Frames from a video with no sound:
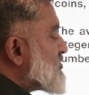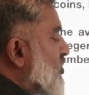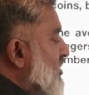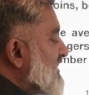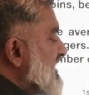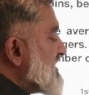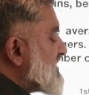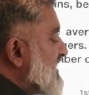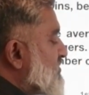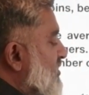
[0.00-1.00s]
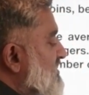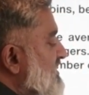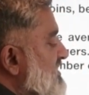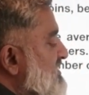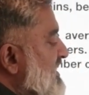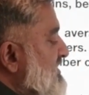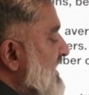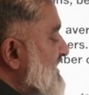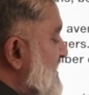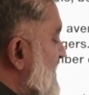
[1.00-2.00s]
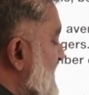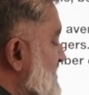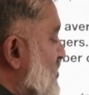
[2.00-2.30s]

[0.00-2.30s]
all these 3 boxes, this x contains